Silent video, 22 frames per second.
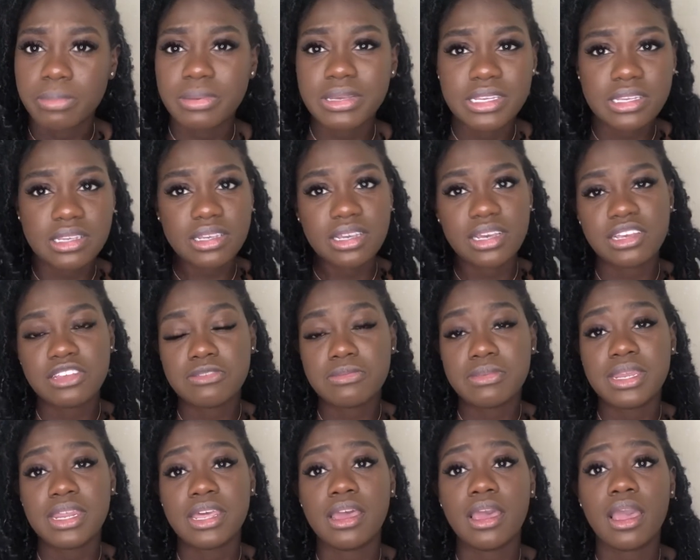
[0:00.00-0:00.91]
PCAs
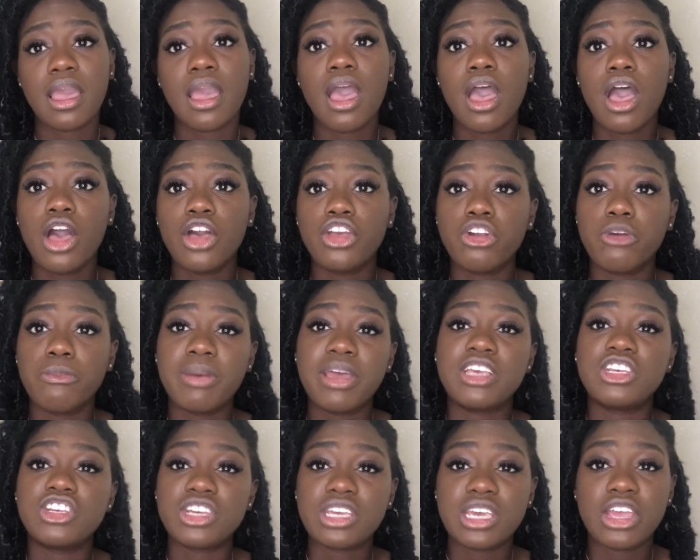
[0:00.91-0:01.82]
meaning your
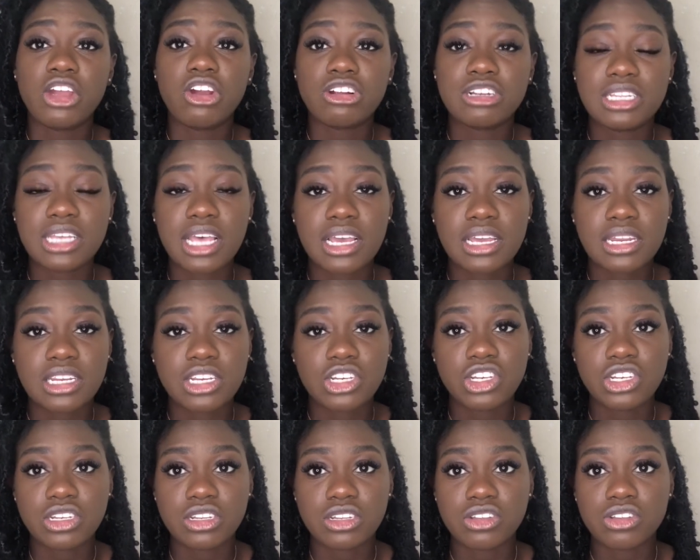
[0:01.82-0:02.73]
patient care
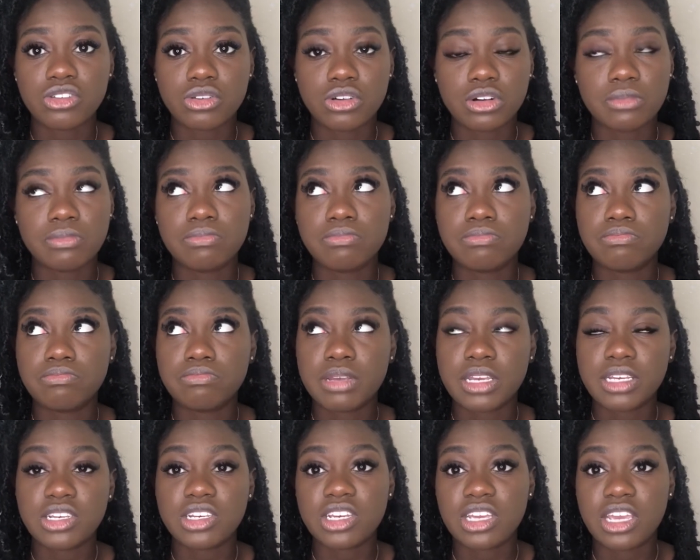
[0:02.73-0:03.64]
technicians or
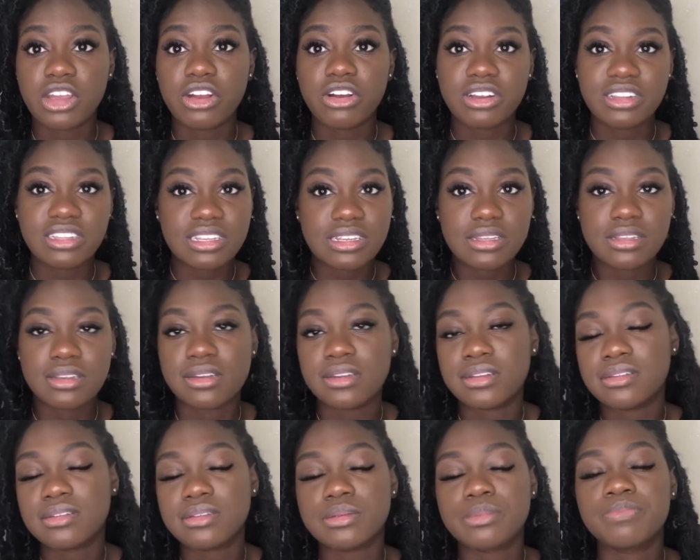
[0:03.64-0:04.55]
patient care
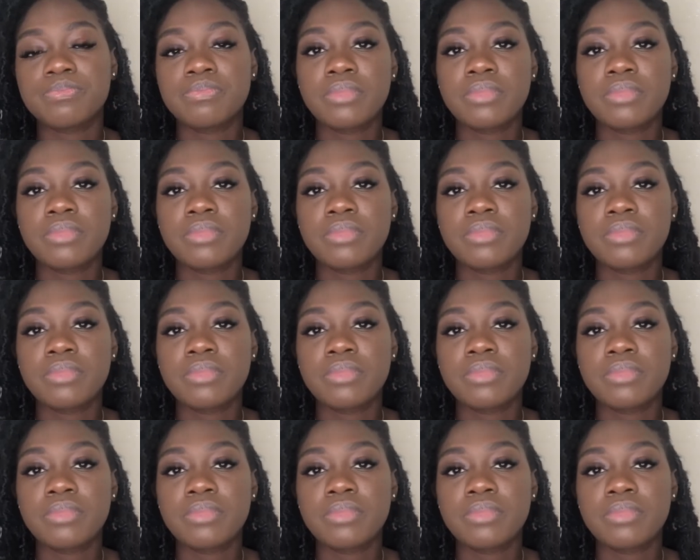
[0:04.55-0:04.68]
assistants.